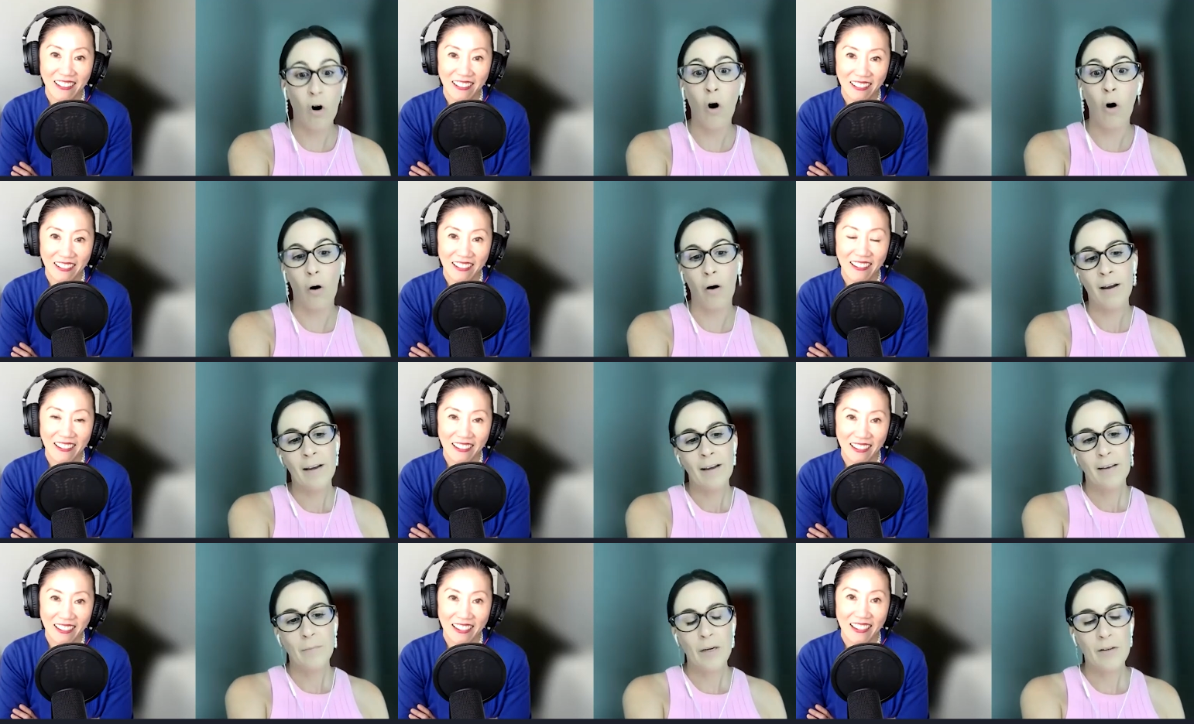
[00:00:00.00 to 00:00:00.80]
Speaker 1: wrong
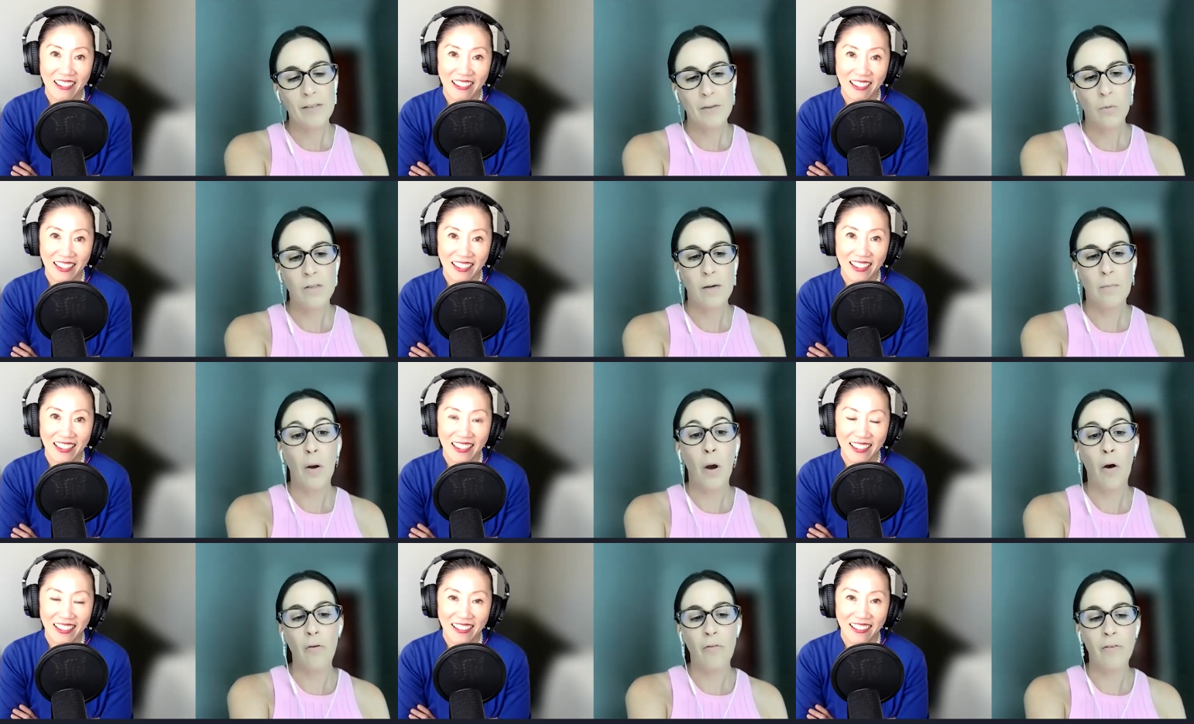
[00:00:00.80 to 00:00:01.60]
because it wasn't
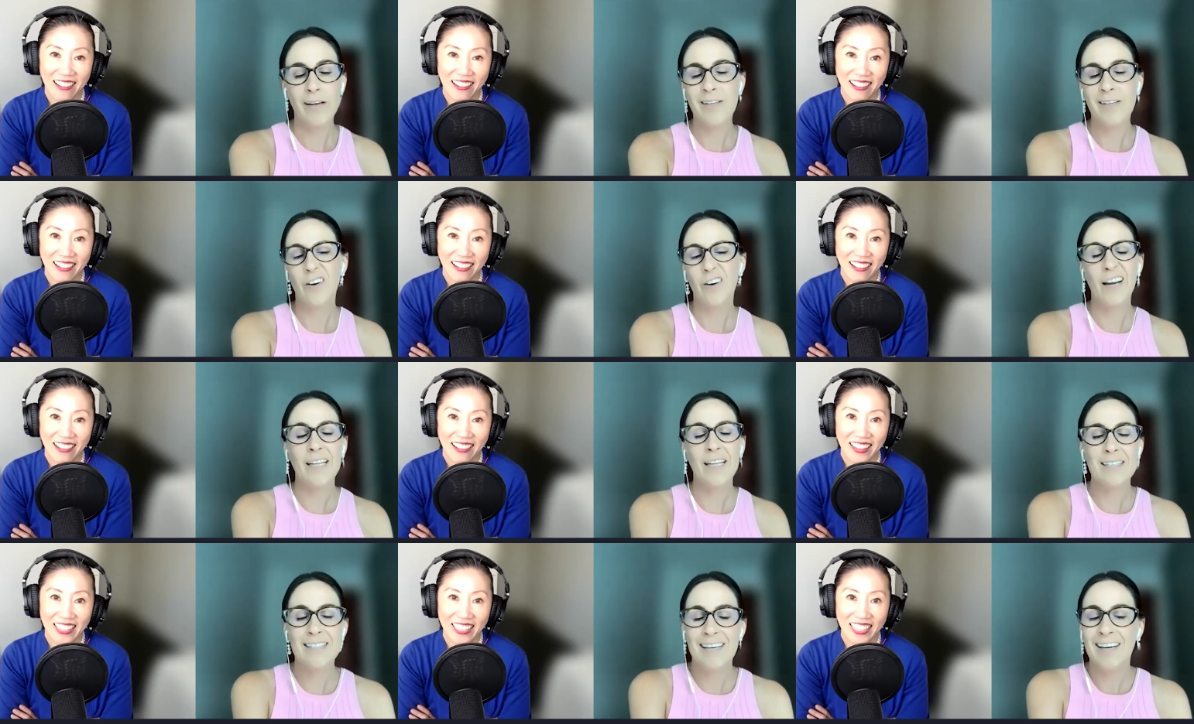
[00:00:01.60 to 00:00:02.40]
perfect. You know,
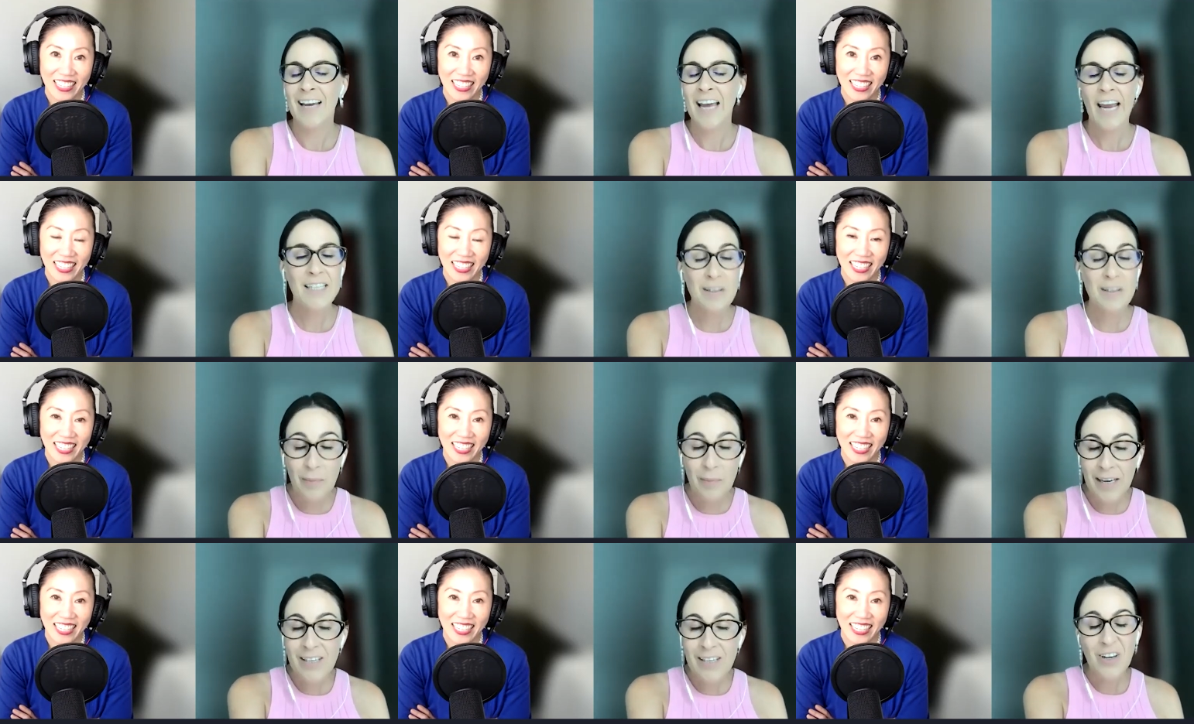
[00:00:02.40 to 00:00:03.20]
it's a it's a
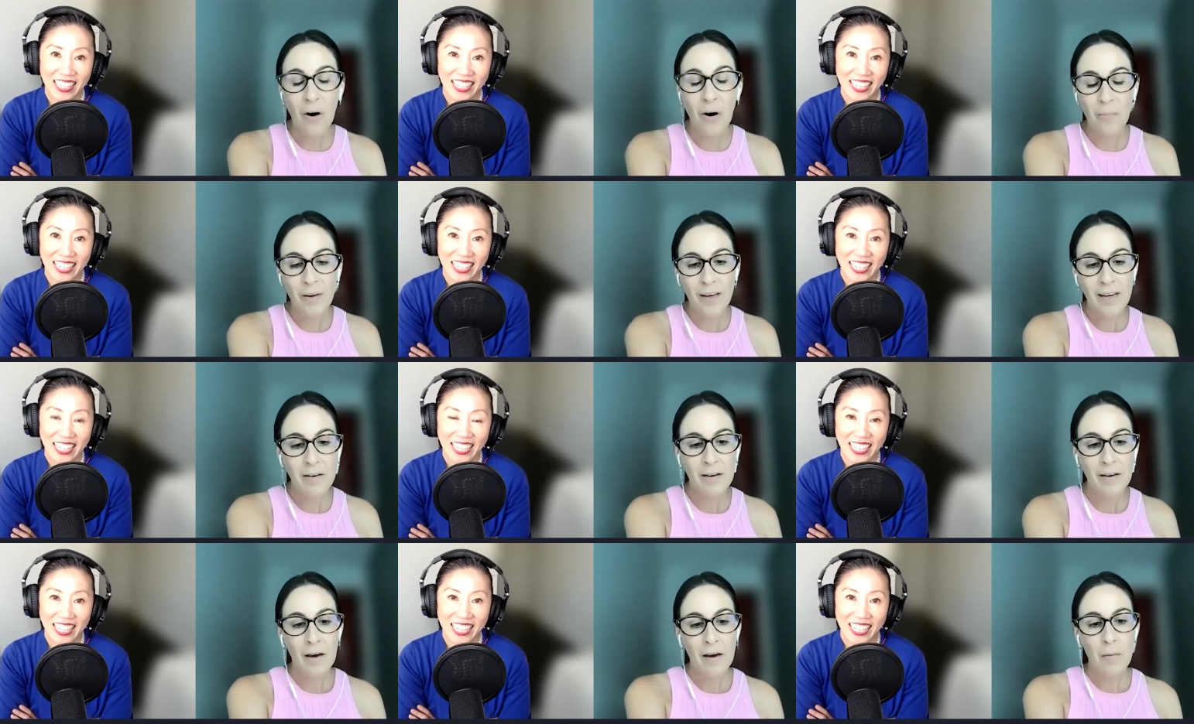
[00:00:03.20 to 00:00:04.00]
big topic,
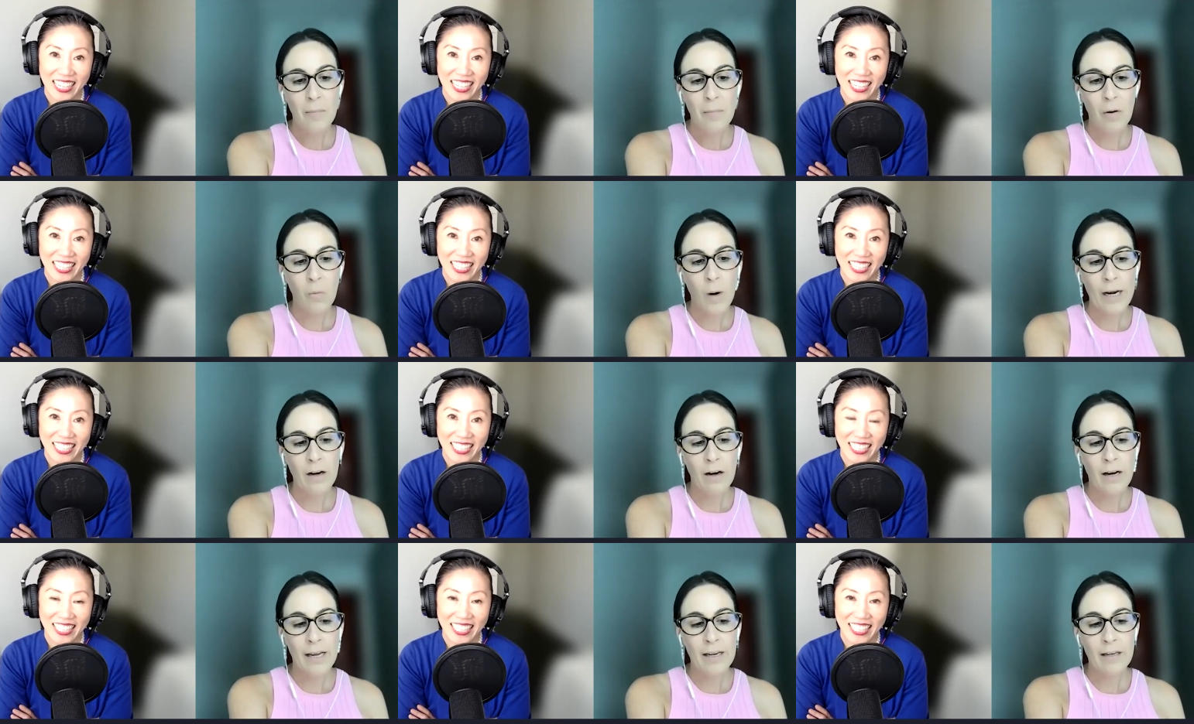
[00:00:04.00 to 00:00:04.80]
but when
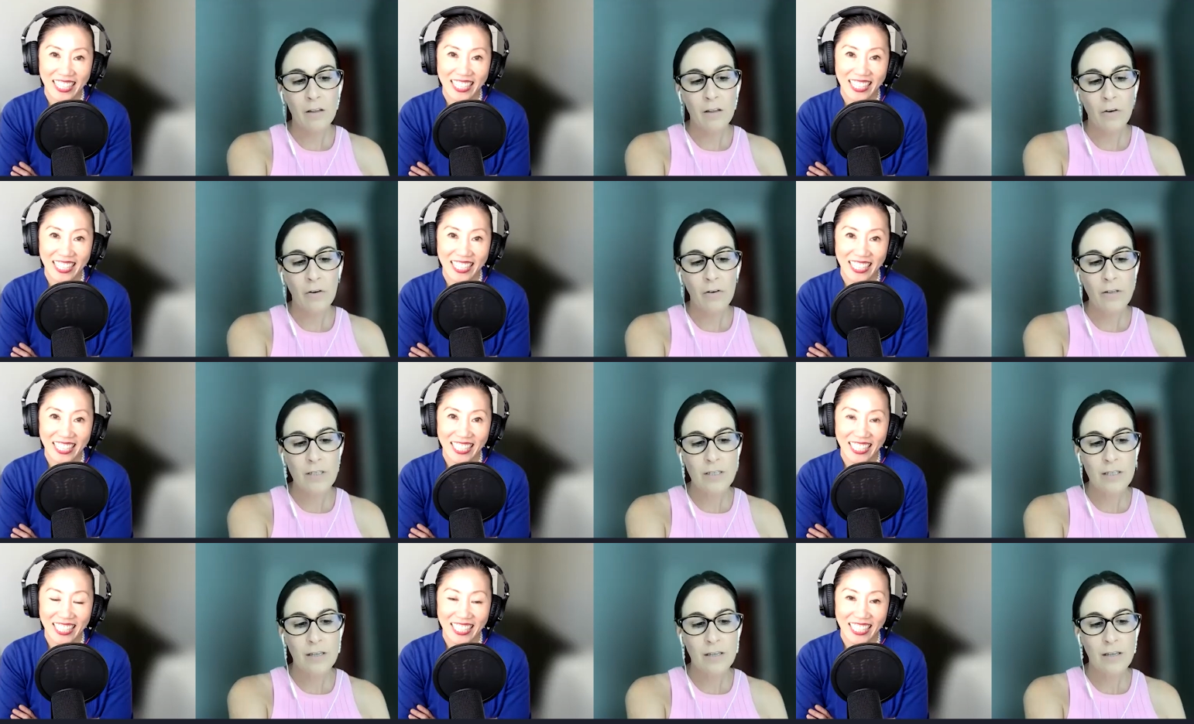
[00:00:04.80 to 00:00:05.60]
I learnt
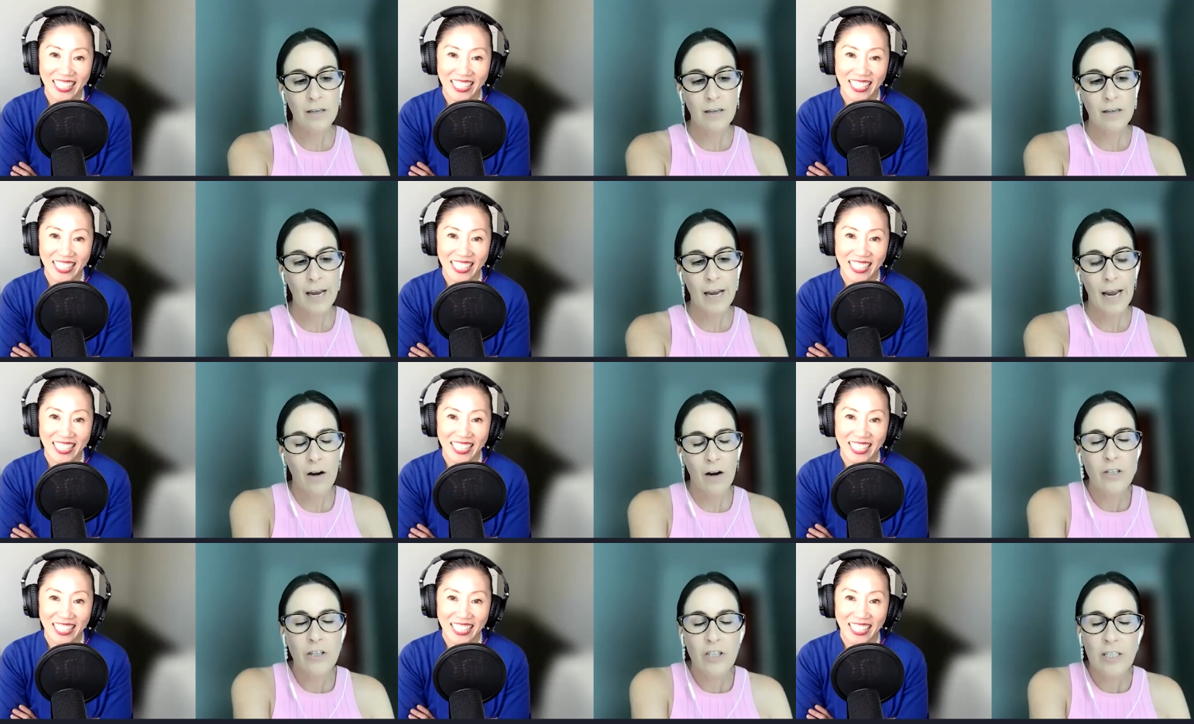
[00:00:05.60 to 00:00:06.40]

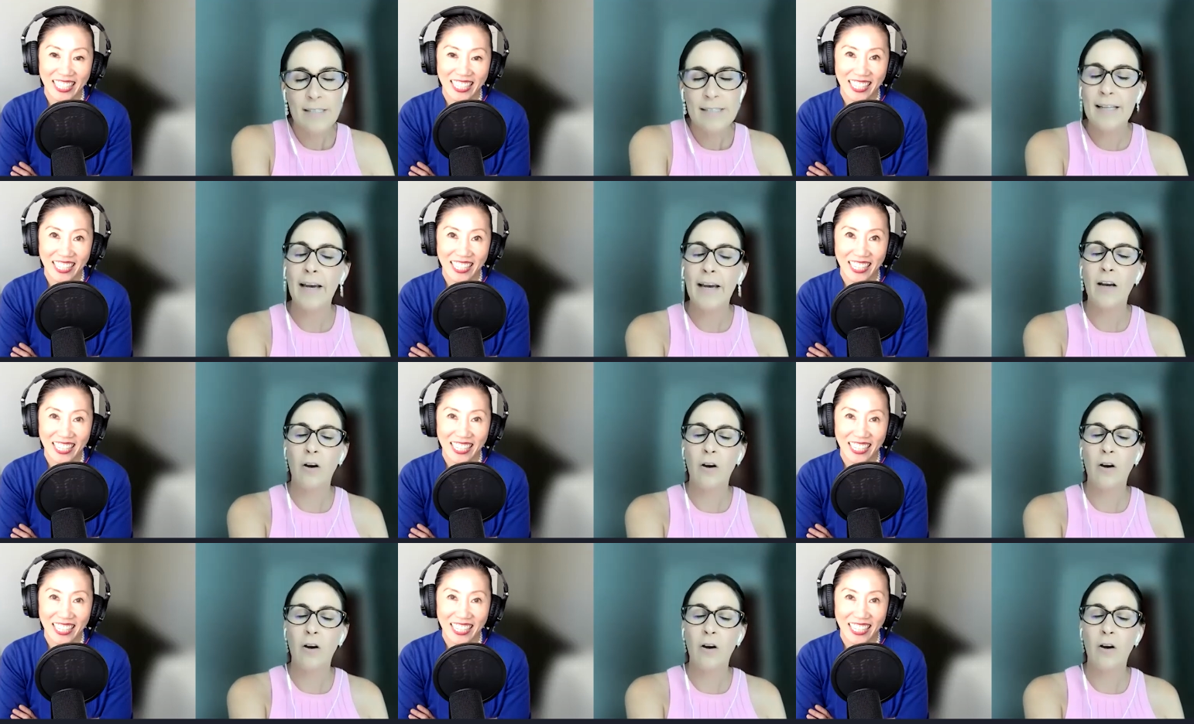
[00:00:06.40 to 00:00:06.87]
how to just let